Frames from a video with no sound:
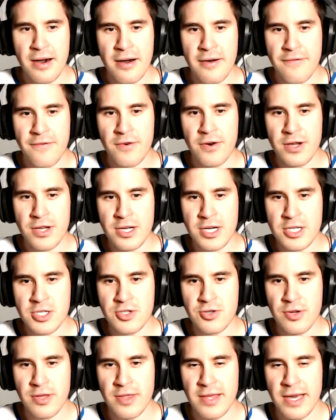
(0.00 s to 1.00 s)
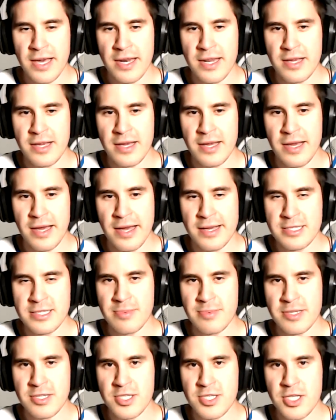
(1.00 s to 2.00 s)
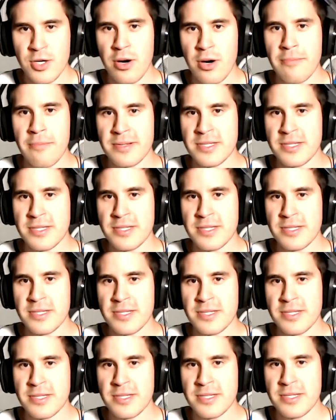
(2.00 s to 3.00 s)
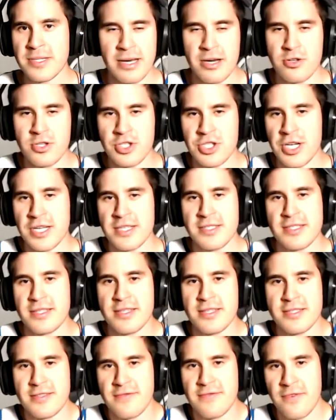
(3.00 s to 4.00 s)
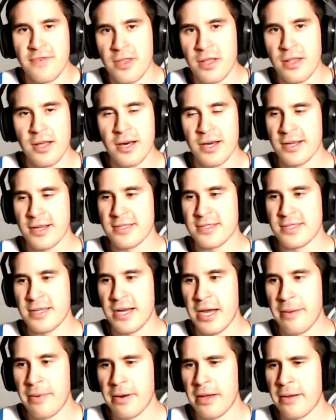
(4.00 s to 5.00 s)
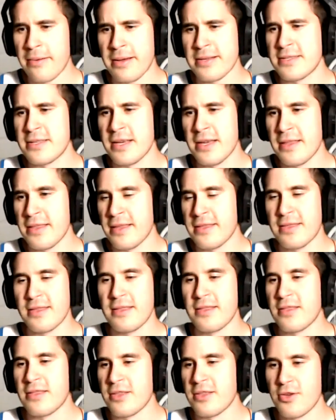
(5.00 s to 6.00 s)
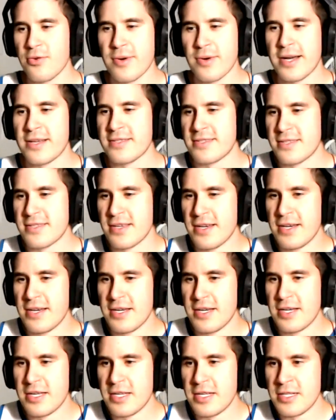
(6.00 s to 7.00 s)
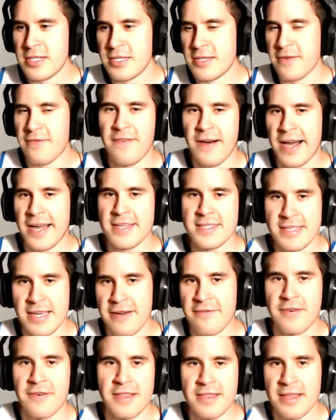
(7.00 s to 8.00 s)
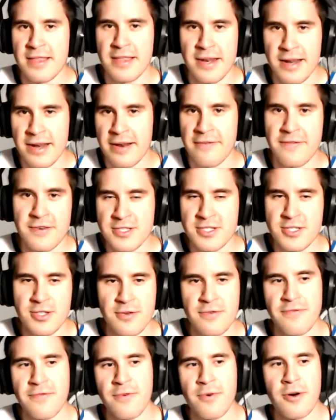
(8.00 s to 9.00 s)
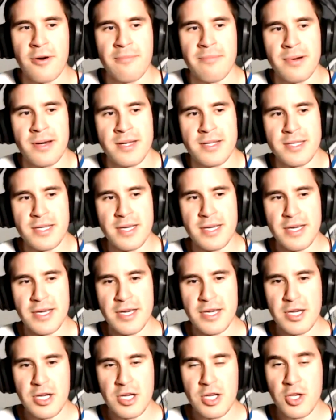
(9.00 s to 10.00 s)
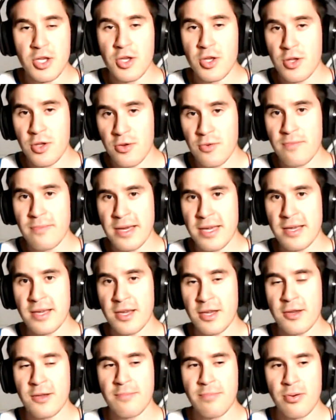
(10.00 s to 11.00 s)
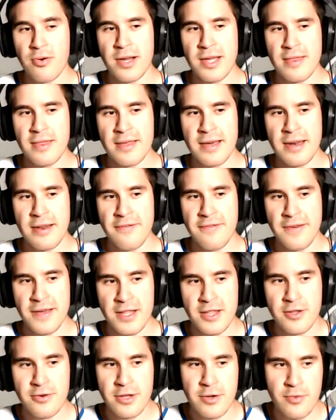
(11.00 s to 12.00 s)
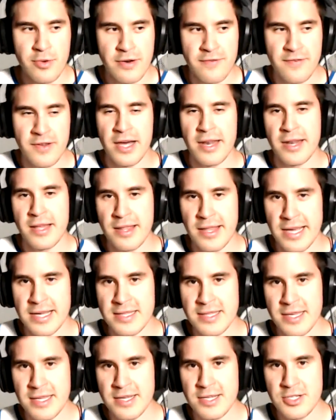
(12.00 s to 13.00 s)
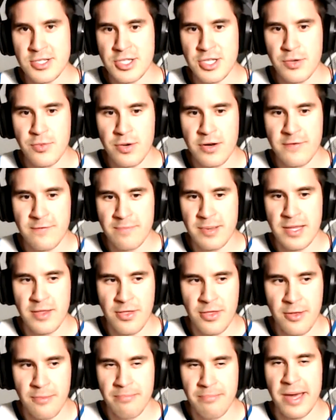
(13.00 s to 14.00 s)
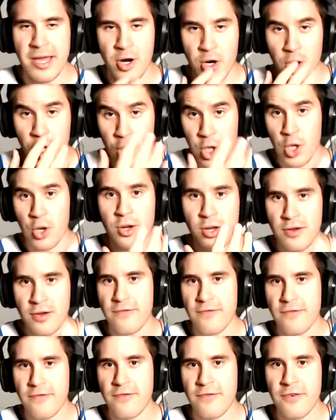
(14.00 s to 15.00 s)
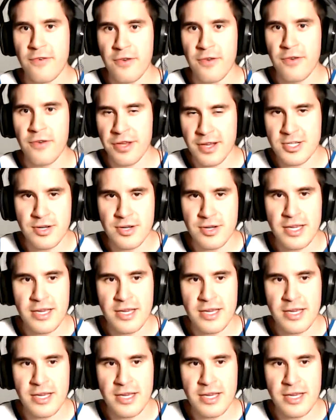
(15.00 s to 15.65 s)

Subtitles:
for a country that has been so up its own ass about justice for the longest time. And I'm not saying that the U.S. defies everything that it ever stood for, but you make a good point that if Hillary would have gotten elected, she would have been the better look for the country